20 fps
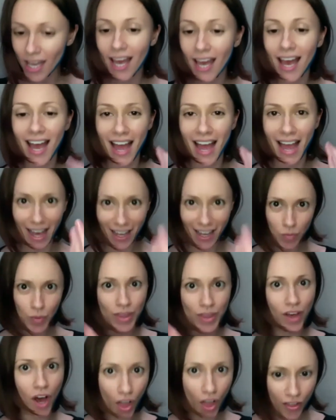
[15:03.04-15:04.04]
and with
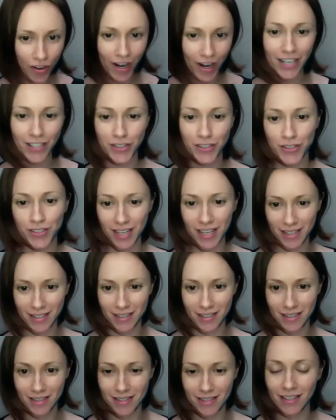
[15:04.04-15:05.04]
other
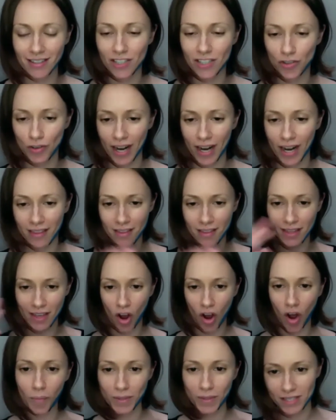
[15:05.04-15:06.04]
exercises that strengthen the
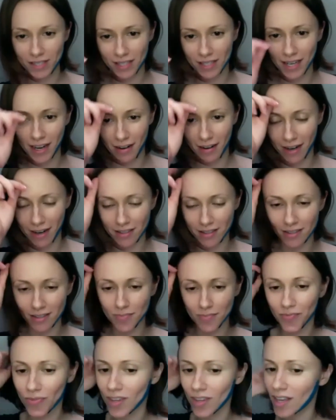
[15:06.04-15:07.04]
opposite areas.
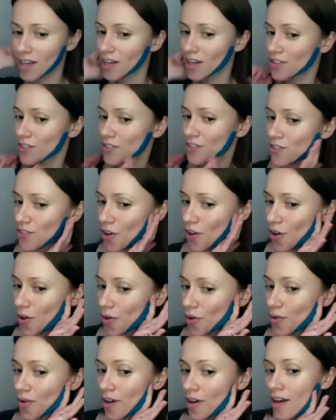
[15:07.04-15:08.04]

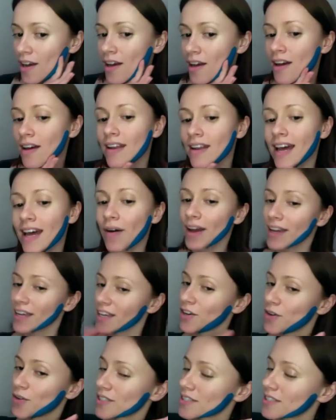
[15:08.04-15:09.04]
So now I can
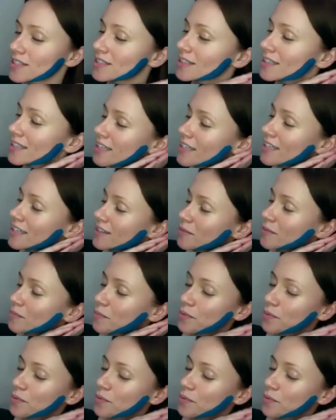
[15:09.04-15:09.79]
go to sleep,